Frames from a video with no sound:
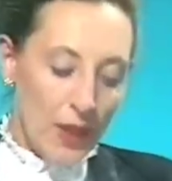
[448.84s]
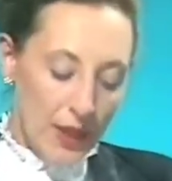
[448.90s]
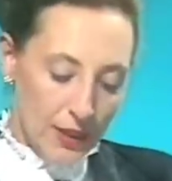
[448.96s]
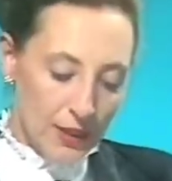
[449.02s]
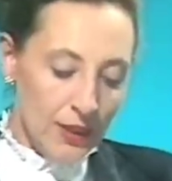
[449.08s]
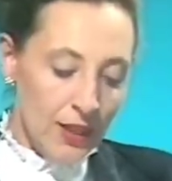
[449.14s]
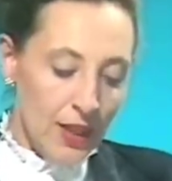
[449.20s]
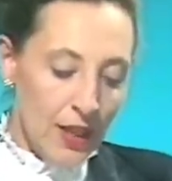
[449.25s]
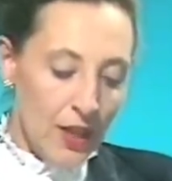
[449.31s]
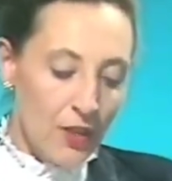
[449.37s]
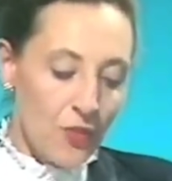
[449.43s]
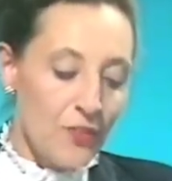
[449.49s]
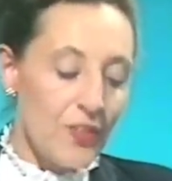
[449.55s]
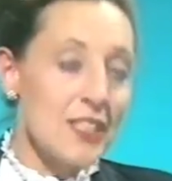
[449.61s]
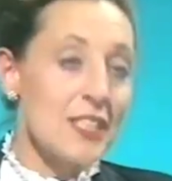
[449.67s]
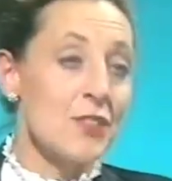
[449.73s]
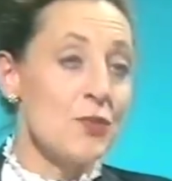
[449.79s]
Well,
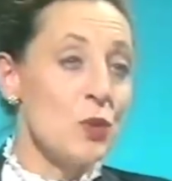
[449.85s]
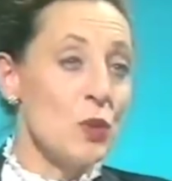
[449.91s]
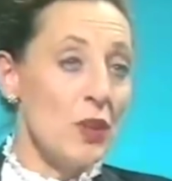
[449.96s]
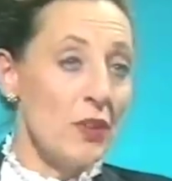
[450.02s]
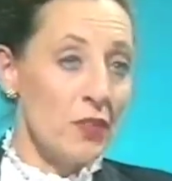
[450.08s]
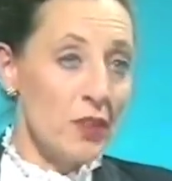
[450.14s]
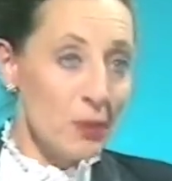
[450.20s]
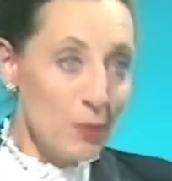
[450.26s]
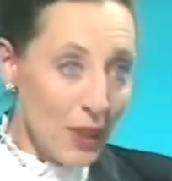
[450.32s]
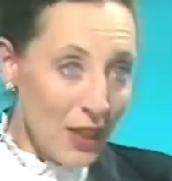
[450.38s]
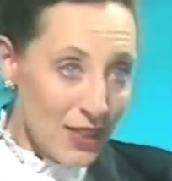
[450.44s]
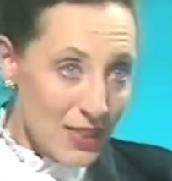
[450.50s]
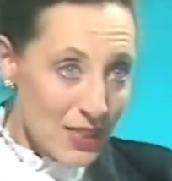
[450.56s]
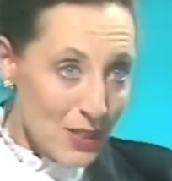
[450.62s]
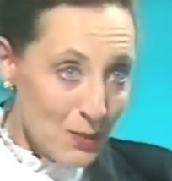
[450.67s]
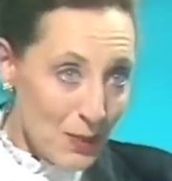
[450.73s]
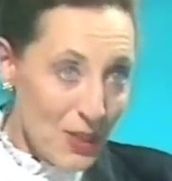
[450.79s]
uh, first of all, if an
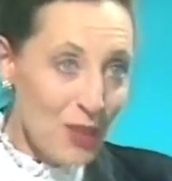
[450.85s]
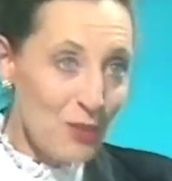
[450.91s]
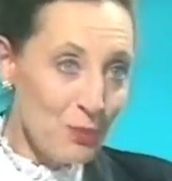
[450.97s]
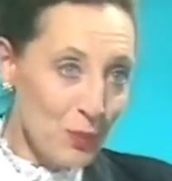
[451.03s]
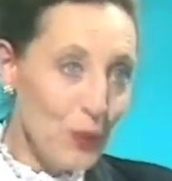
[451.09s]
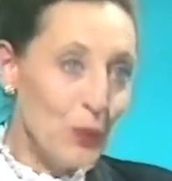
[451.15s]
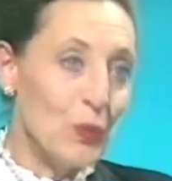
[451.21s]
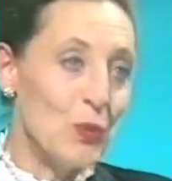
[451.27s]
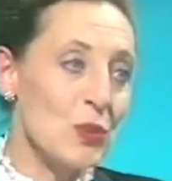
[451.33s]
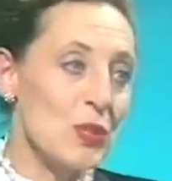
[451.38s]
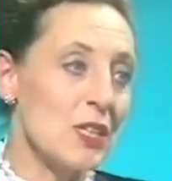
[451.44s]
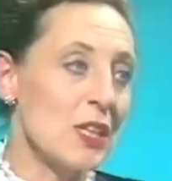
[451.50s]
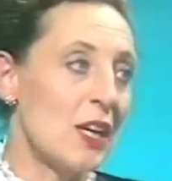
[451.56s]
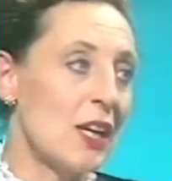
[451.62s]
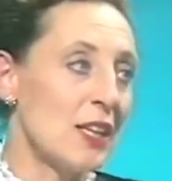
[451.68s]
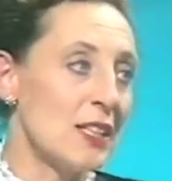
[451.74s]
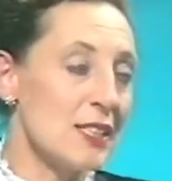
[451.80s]
appliance is being
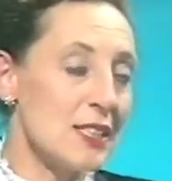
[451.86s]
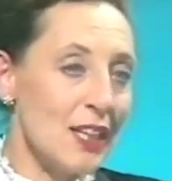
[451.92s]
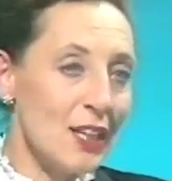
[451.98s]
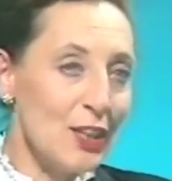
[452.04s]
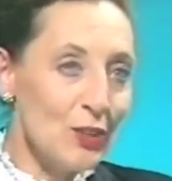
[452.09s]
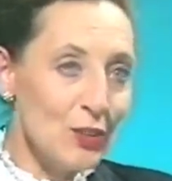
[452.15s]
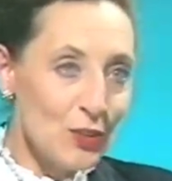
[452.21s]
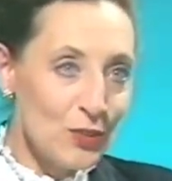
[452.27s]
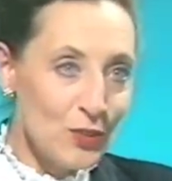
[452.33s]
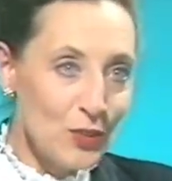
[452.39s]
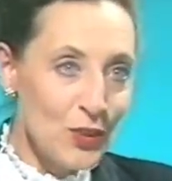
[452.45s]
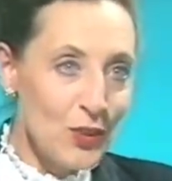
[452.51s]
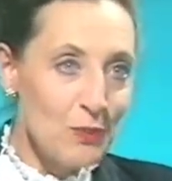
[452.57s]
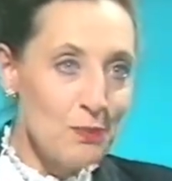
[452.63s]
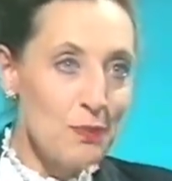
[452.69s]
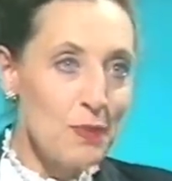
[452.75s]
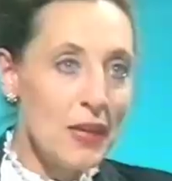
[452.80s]
bought, I'd mm. say look
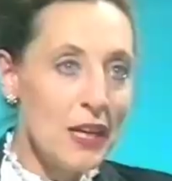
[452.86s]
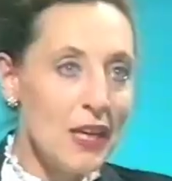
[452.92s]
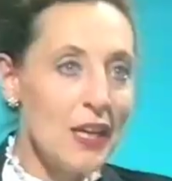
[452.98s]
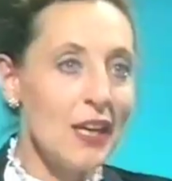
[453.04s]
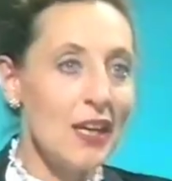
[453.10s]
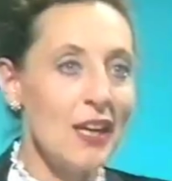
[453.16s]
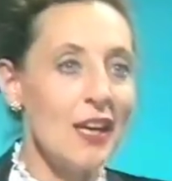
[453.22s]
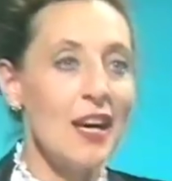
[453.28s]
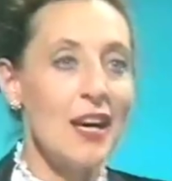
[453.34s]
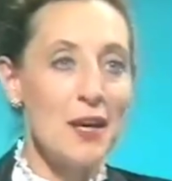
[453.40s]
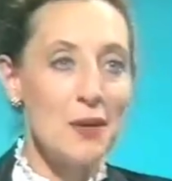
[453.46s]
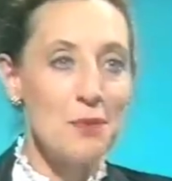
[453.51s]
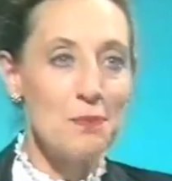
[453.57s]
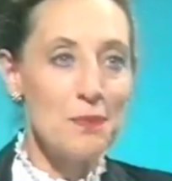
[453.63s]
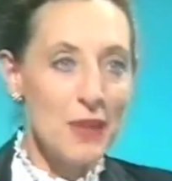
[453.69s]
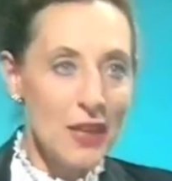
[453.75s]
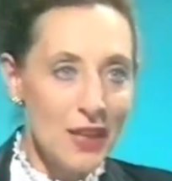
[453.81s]
for the
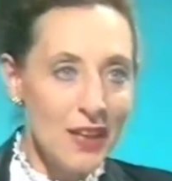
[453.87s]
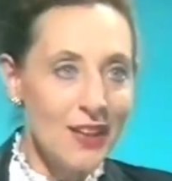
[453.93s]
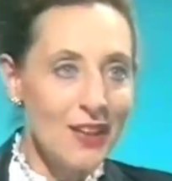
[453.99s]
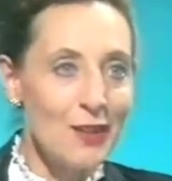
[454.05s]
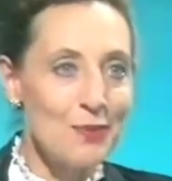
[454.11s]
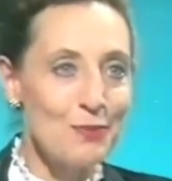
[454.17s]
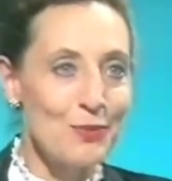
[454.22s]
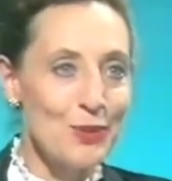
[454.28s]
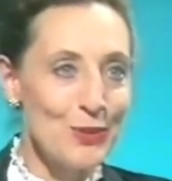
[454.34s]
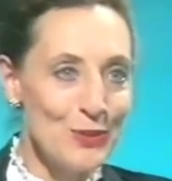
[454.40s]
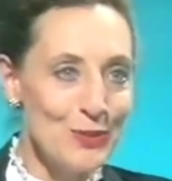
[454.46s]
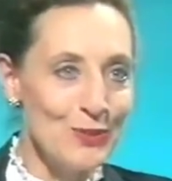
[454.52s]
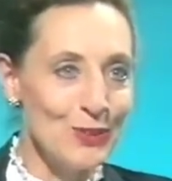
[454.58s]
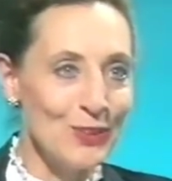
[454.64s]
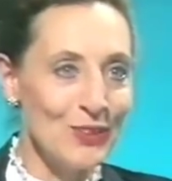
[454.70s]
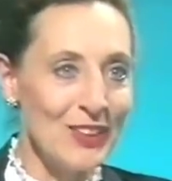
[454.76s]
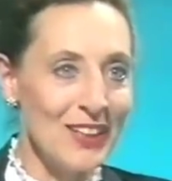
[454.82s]
BEAB
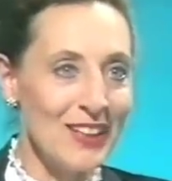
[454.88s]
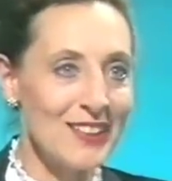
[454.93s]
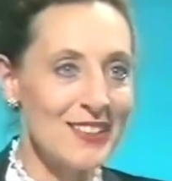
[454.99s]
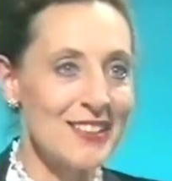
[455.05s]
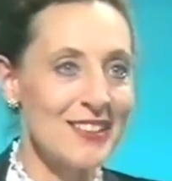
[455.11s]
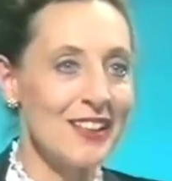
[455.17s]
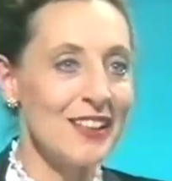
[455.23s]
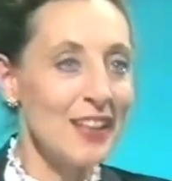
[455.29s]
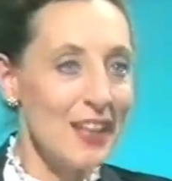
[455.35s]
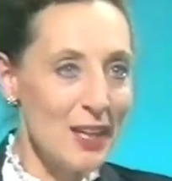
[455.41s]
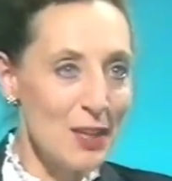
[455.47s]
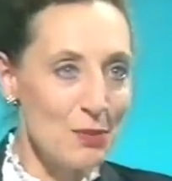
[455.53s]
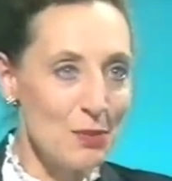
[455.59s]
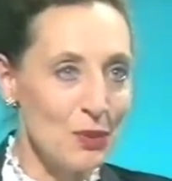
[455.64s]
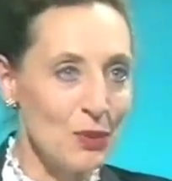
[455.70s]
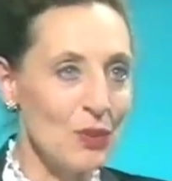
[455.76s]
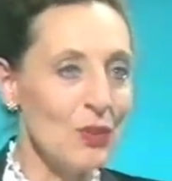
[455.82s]
approval. That's a
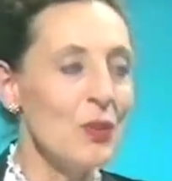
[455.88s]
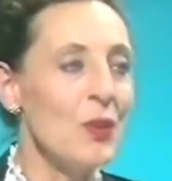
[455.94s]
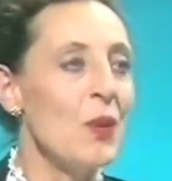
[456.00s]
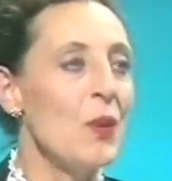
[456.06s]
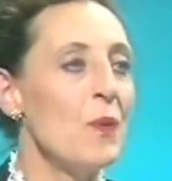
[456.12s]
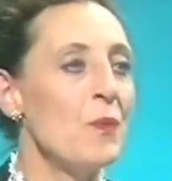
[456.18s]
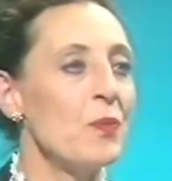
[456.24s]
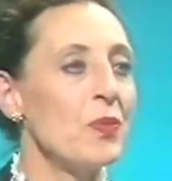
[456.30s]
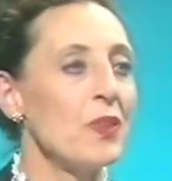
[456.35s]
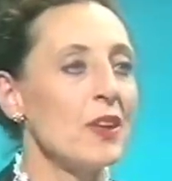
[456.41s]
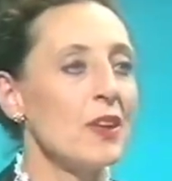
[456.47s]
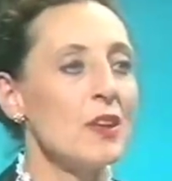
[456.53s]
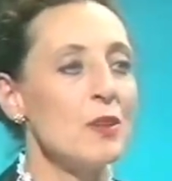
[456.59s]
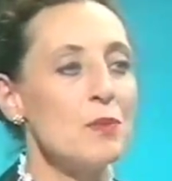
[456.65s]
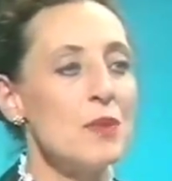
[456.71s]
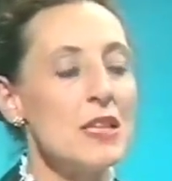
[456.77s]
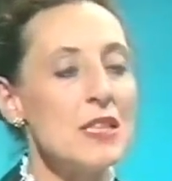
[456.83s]
label mm
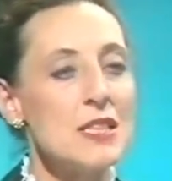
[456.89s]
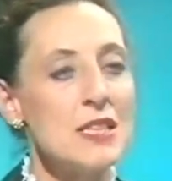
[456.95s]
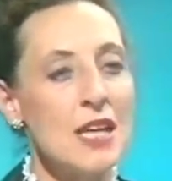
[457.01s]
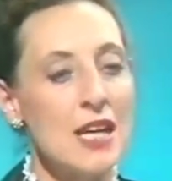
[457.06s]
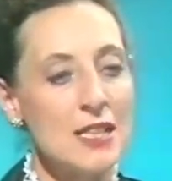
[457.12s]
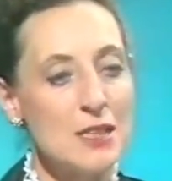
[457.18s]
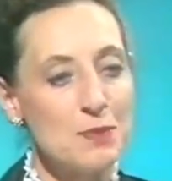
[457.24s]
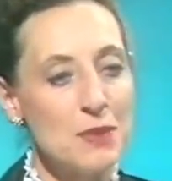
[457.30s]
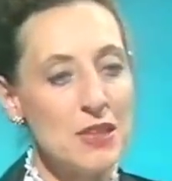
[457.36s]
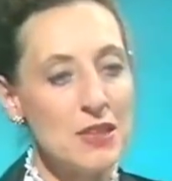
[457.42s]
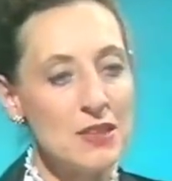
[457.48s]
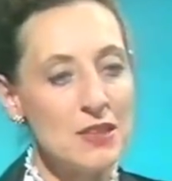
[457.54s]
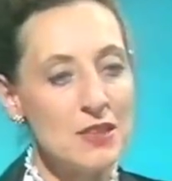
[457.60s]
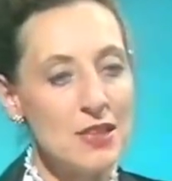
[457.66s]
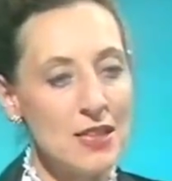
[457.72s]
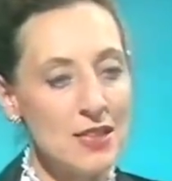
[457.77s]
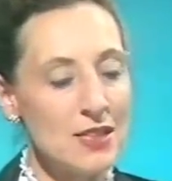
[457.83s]
-hmm. that means it has
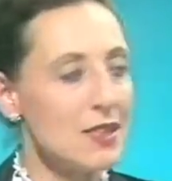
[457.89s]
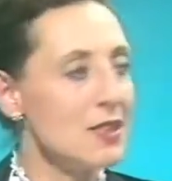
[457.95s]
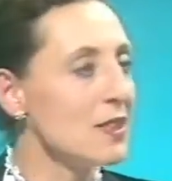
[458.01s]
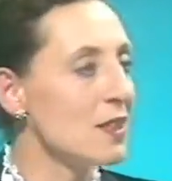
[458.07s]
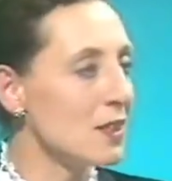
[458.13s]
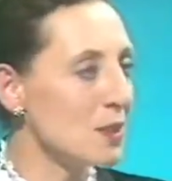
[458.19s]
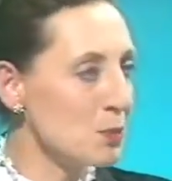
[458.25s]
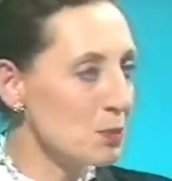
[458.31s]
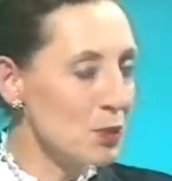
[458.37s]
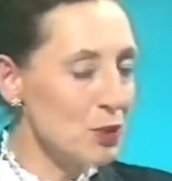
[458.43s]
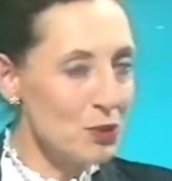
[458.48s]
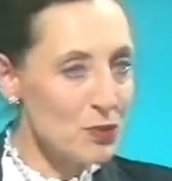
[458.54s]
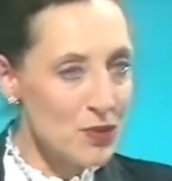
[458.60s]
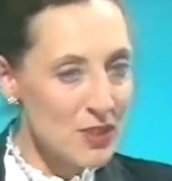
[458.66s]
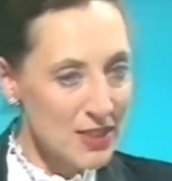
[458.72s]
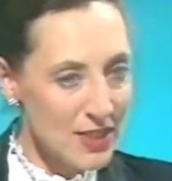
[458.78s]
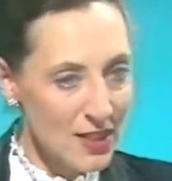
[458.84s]
been tested and
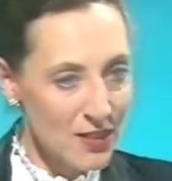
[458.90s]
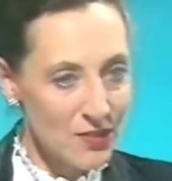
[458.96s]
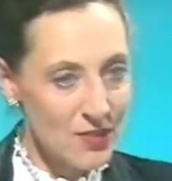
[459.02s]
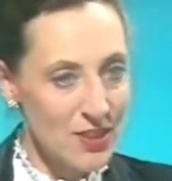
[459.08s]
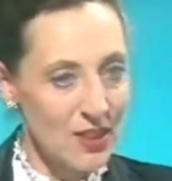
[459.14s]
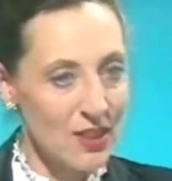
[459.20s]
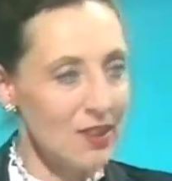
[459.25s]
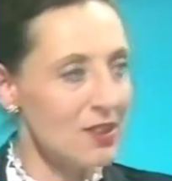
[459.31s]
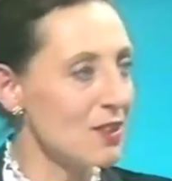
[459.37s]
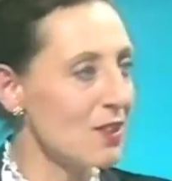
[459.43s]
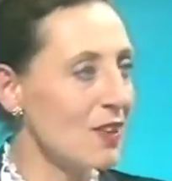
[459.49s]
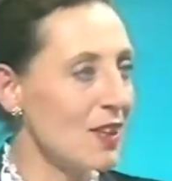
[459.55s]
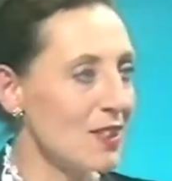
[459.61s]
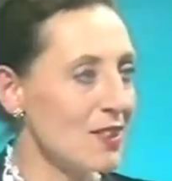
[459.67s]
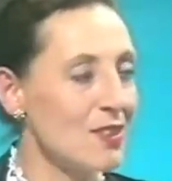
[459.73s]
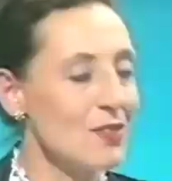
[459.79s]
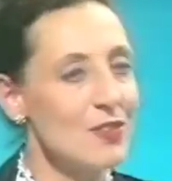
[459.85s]
approved for safety. So
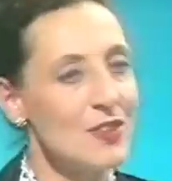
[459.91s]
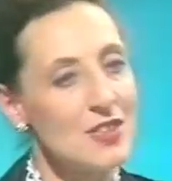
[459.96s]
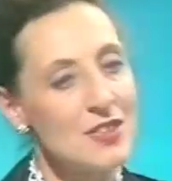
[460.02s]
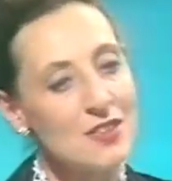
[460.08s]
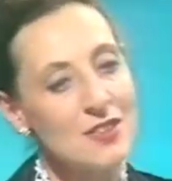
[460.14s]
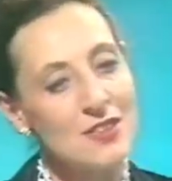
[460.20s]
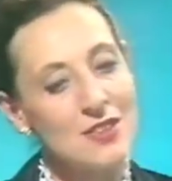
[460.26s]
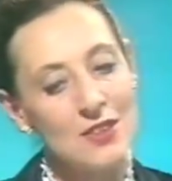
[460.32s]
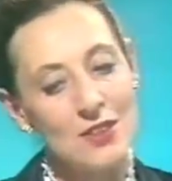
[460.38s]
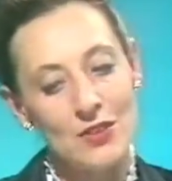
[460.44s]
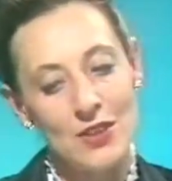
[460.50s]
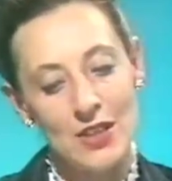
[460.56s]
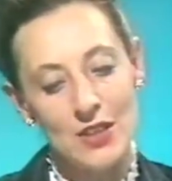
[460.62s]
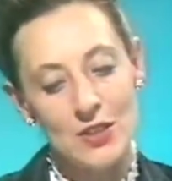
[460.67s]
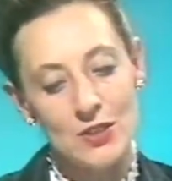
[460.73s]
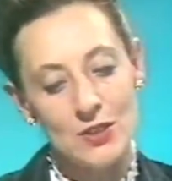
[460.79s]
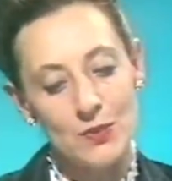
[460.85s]
that's the first
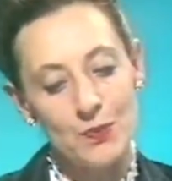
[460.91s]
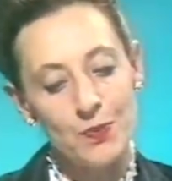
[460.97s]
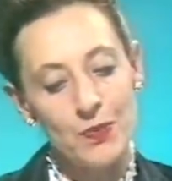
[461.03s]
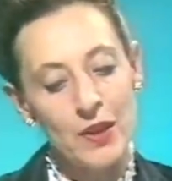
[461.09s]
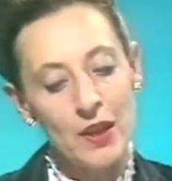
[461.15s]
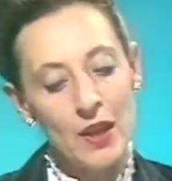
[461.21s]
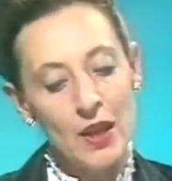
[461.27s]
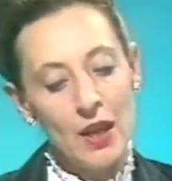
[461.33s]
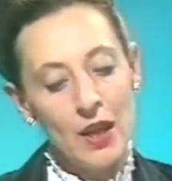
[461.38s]
consideration.